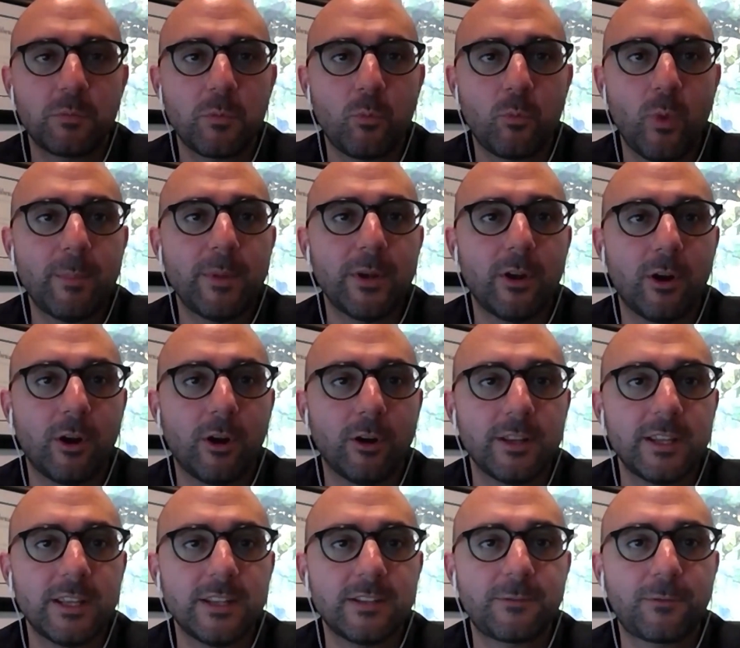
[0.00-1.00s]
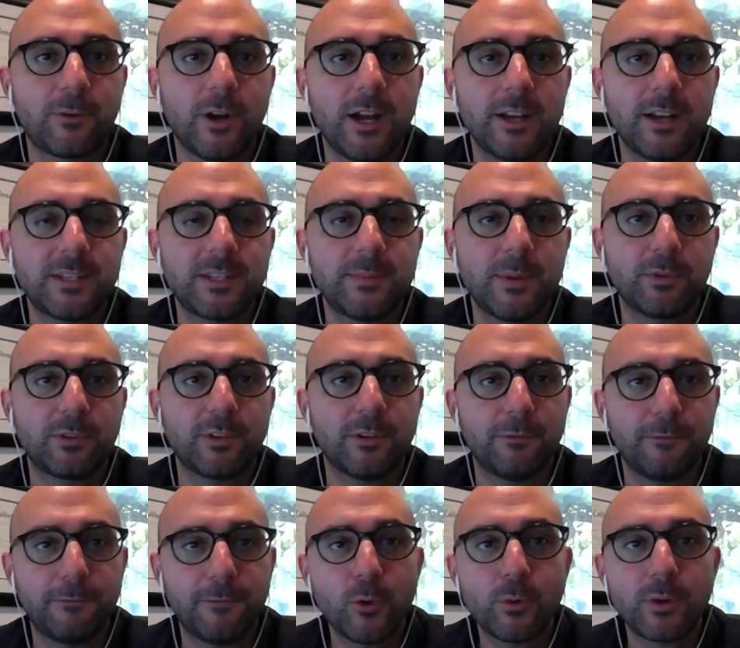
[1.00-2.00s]
webinar is for us to be able to
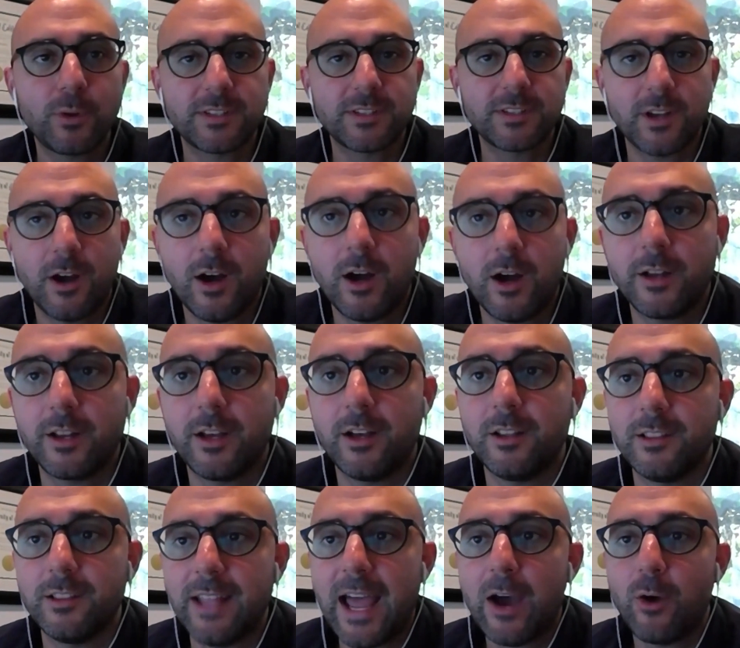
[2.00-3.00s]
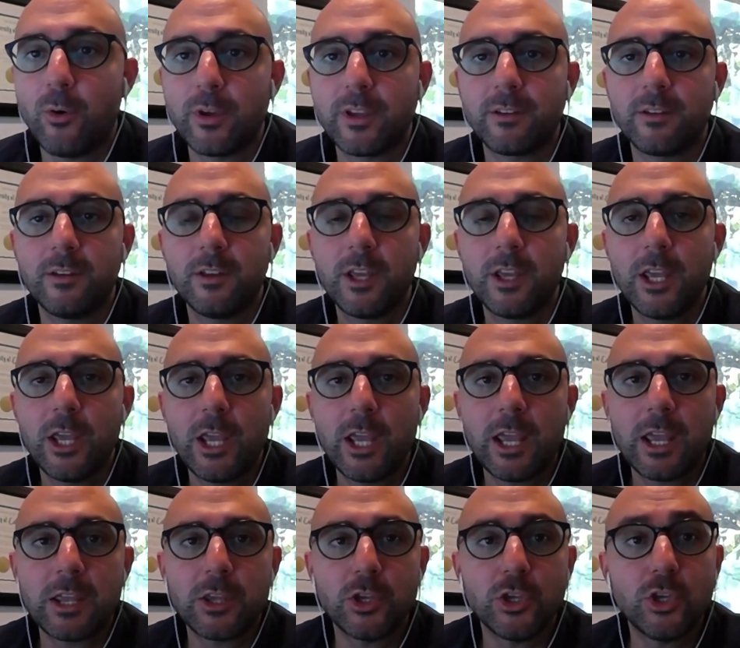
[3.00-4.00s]
focus on allowing
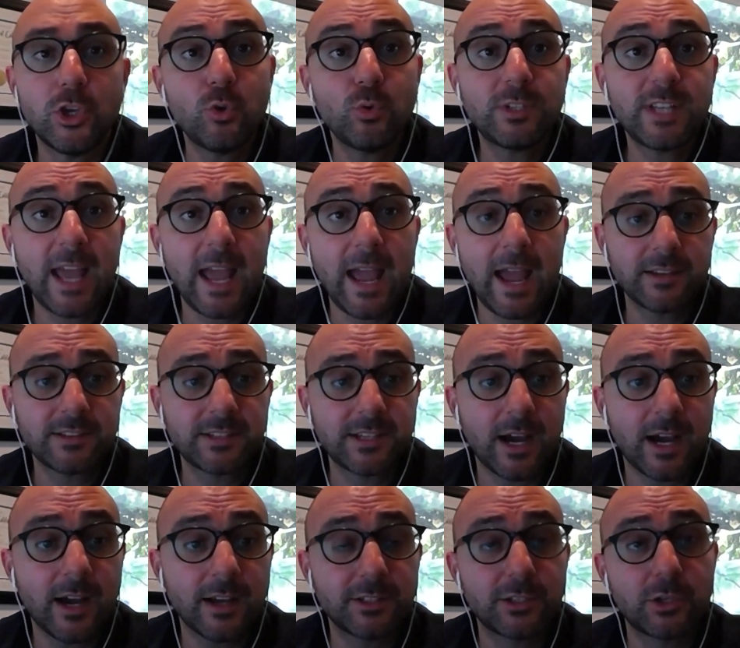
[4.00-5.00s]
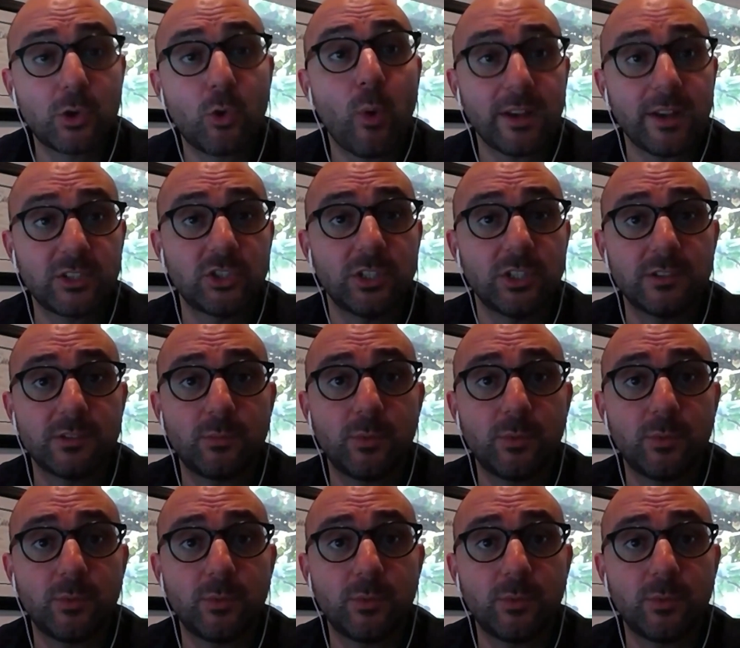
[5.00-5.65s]
you to ask us questions.